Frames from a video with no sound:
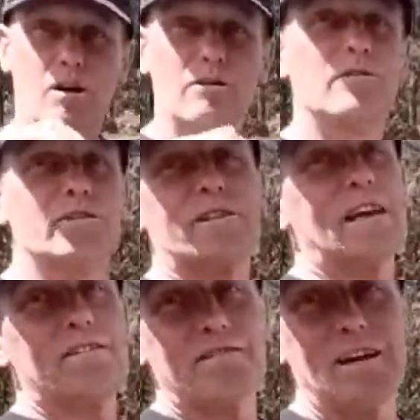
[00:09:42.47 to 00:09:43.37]
on the
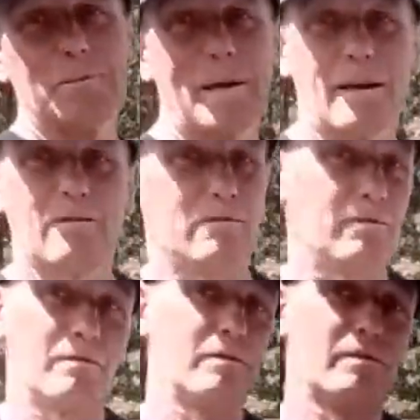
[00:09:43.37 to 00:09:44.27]
scary roundabout
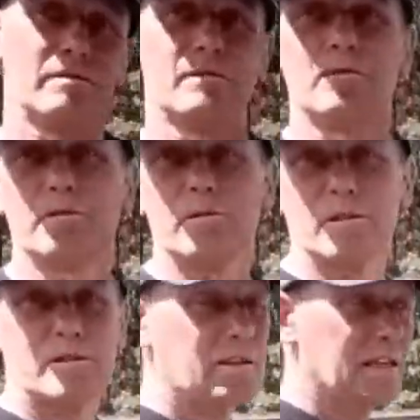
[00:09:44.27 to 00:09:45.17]
or
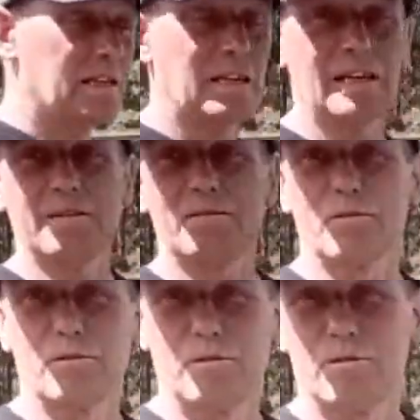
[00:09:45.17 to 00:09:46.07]
the skidding leaves
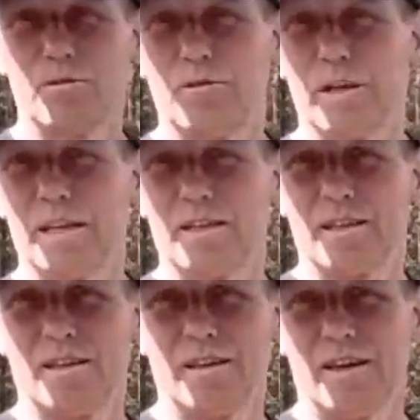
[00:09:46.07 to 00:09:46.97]
or anything
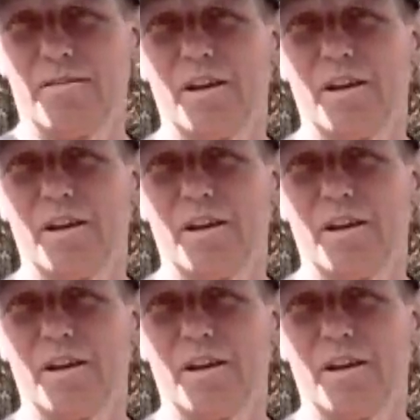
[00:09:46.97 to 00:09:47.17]
like that.